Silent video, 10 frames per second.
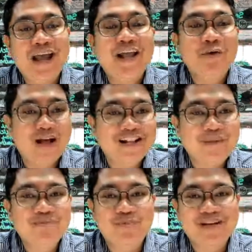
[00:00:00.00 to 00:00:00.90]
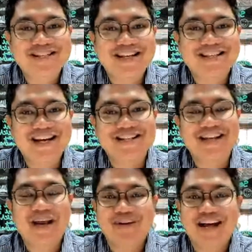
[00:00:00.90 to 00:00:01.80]
welcome to Business Sense.
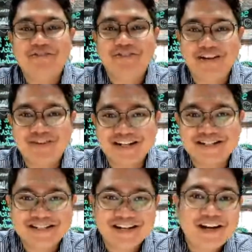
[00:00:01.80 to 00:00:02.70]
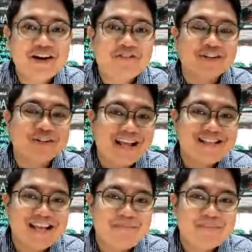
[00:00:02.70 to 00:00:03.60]
I'm Ralph Rivas. For
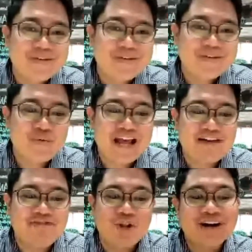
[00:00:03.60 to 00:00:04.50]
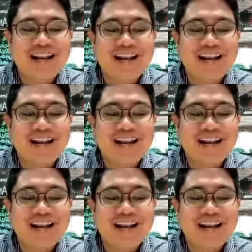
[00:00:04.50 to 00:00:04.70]
today's episode, we have Lorelie